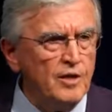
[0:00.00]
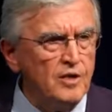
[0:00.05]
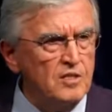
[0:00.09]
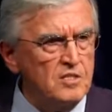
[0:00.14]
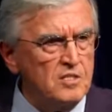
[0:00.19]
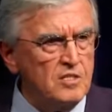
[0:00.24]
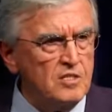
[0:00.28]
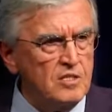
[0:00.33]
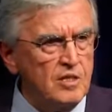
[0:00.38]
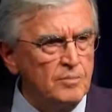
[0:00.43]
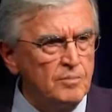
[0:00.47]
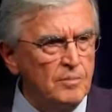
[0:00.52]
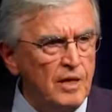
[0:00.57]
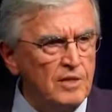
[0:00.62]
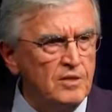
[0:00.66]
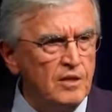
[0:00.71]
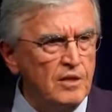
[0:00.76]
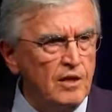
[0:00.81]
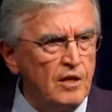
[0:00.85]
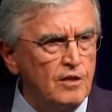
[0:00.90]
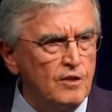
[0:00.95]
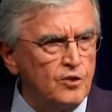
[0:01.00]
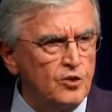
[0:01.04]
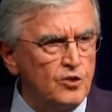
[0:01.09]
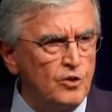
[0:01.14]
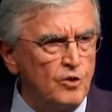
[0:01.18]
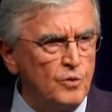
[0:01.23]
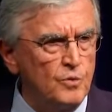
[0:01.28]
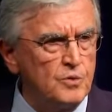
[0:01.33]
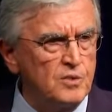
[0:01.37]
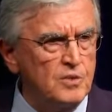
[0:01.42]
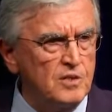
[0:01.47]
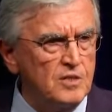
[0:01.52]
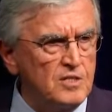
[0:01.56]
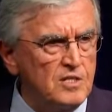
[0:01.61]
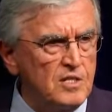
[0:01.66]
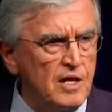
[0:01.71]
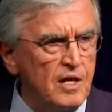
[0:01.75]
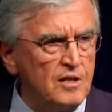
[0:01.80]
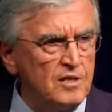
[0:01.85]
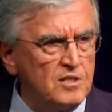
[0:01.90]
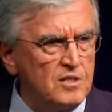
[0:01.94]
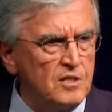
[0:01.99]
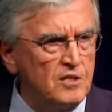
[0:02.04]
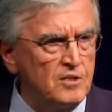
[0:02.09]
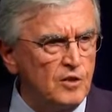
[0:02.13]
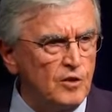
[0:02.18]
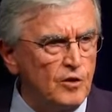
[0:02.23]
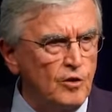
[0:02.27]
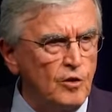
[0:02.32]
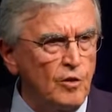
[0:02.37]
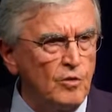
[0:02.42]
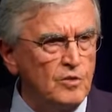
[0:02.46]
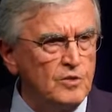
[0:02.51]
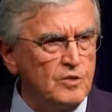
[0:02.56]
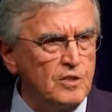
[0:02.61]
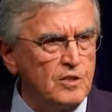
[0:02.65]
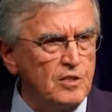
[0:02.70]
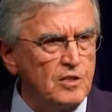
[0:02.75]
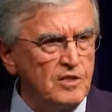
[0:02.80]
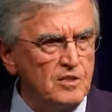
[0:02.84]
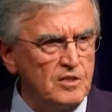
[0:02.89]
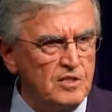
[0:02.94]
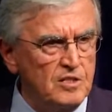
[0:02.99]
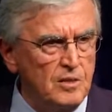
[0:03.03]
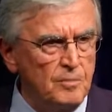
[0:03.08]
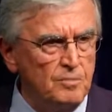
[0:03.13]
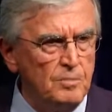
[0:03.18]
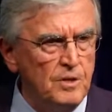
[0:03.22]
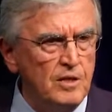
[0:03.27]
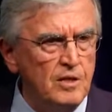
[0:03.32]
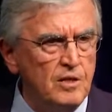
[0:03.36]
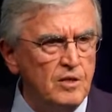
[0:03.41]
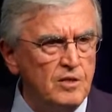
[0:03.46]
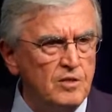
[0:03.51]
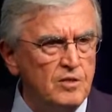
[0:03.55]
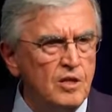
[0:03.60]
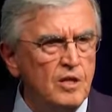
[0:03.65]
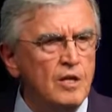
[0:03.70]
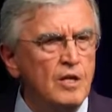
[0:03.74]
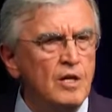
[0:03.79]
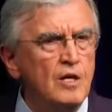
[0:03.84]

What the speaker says: he systematically shows the science and technology that disappeared